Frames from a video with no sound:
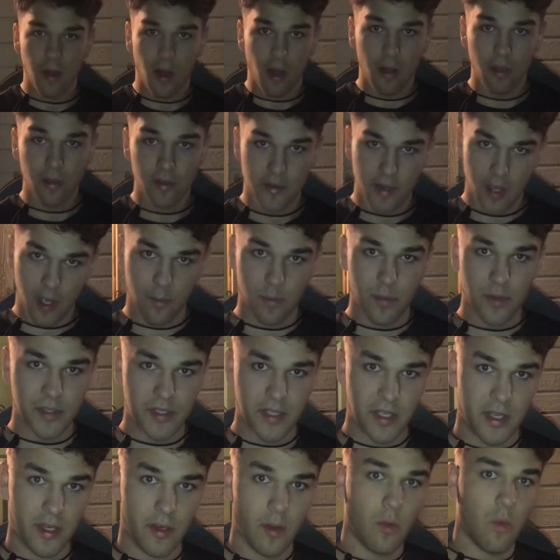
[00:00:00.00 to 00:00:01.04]
The
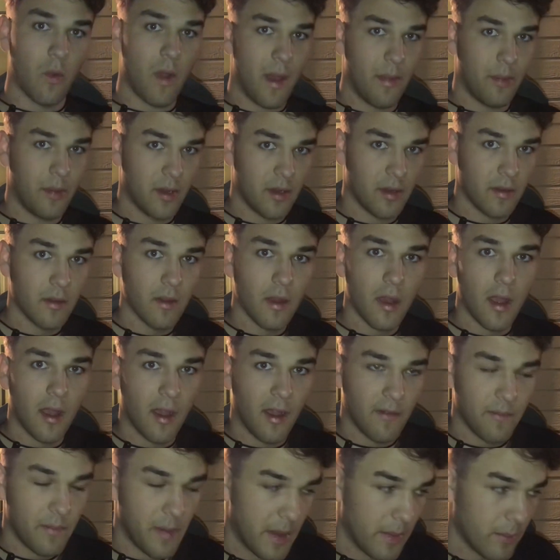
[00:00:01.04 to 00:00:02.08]
all-encompassing weapon
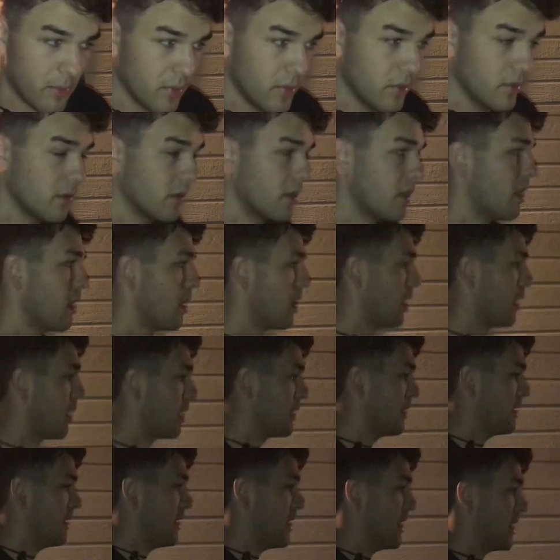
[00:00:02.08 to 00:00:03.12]
of bamboo
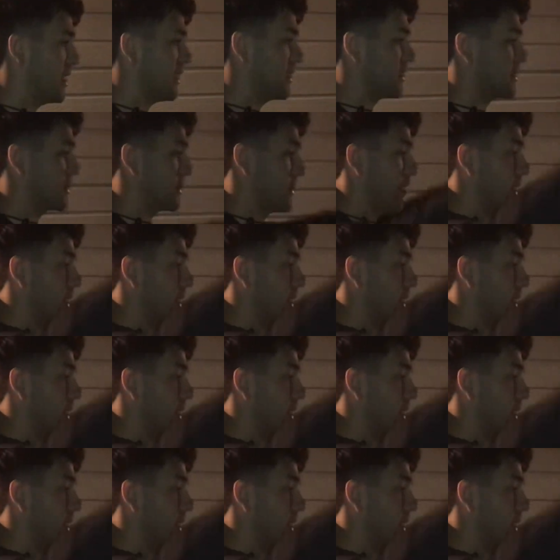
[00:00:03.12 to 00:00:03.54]
is